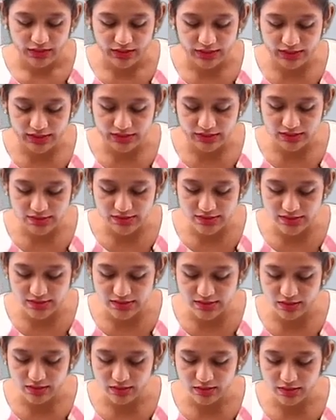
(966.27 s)
and this is
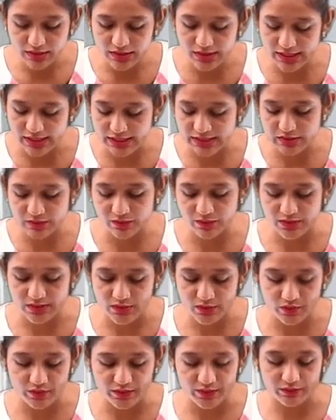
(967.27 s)
the
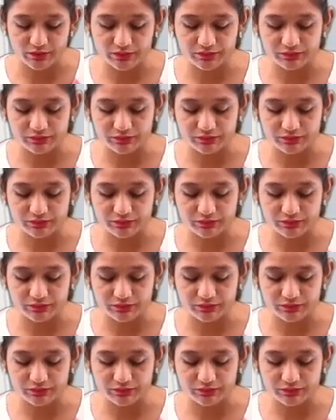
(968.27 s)
transverse wave.